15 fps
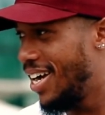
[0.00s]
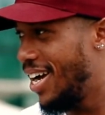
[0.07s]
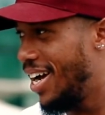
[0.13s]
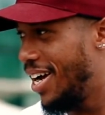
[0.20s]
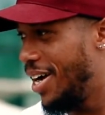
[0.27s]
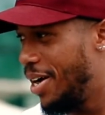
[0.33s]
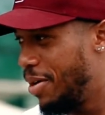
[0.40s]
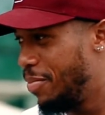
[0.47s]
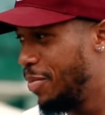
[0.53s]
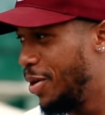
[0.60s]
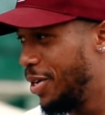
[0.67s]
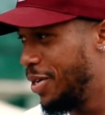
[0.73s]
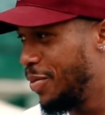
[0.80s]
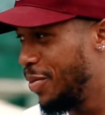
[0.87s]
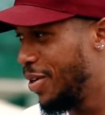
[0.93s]

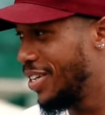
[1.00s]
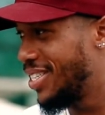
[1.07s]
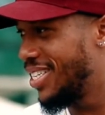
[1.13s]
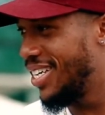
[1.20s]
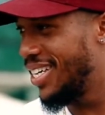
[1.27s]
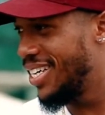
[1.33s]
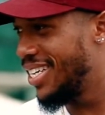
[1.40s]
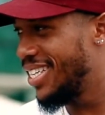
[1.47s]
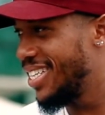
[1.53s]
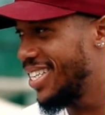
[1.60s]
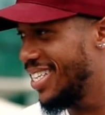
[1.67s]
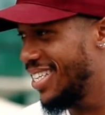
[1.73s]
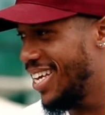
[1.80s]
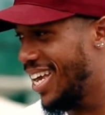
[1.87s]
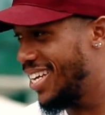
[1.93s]
Boil the water,
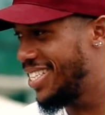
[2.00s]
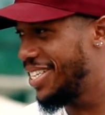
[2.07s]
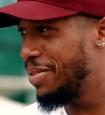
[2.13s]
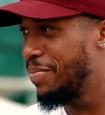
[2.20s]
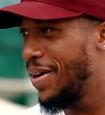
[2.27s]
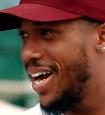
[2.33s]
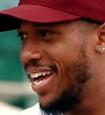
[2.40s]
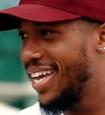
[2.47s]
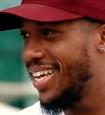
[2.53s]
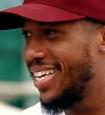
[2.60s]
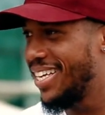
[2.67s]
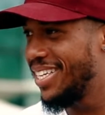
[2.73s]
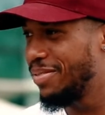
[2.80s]
get a tea bag,